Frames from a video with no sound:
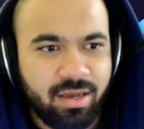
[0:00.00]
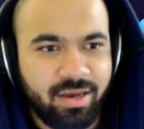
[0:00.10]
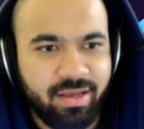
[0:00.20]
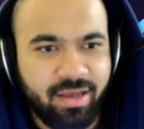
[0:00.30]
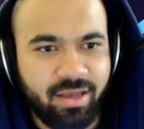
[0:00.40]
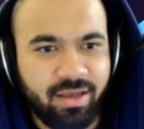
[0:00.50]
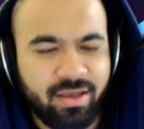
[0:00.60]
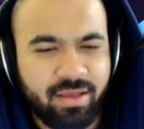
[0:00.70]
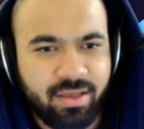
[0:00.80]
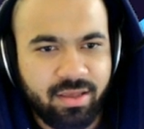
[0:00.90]
Haha.
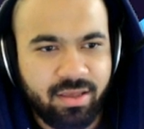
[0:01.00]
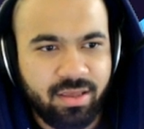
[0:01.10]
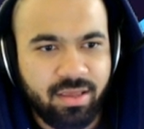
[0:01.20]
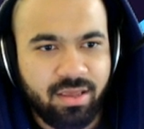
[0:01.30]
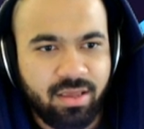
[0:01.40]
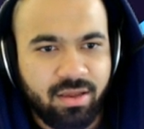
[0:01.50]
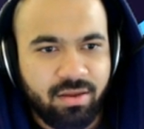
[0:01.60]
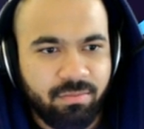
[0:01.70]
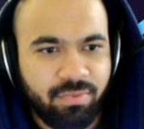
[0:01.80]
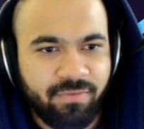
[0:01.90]

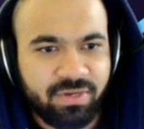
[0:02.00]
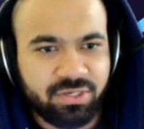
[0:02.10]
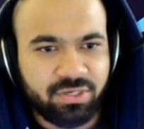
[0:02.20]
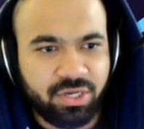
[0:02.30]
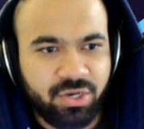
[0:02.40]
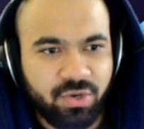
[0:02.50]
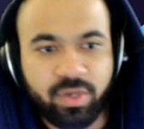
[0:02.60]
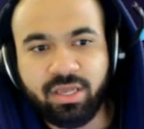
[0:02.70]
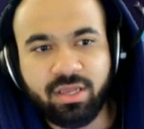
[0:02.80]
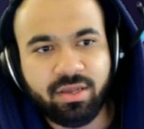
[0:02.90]
Professor
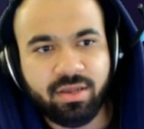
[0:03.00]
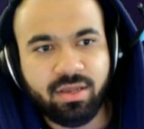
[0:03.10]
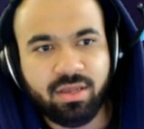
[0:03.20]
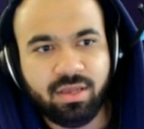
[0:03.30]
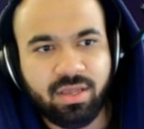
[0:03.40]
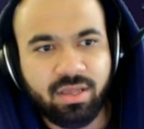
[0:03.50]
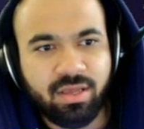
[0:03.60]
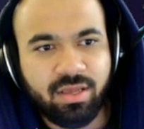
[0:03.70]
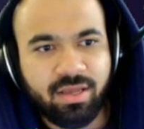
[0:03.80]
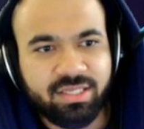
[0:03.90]
Kukui.
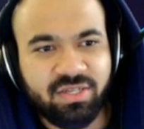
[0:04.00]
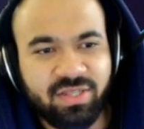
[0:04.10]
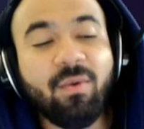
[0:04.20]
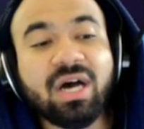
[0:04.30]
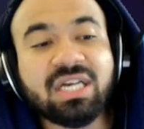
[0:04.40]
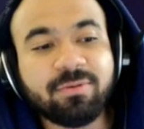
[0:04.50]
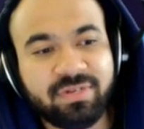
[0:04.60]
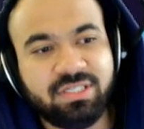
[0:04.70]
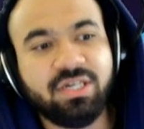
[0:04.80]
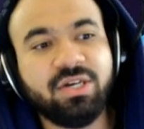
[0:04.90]
So that was
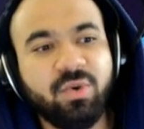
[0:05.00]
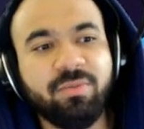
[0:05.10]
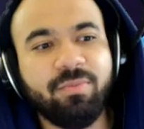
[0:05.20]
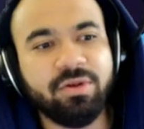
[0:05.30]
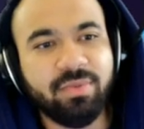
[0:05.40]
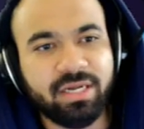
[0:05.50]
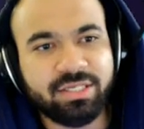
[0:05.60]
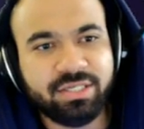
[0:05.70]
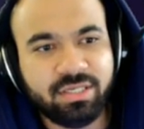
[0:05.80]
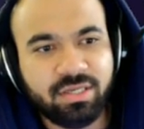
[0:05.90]
Professor Kukui, pretty
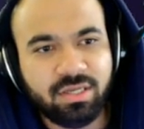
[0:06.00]
much.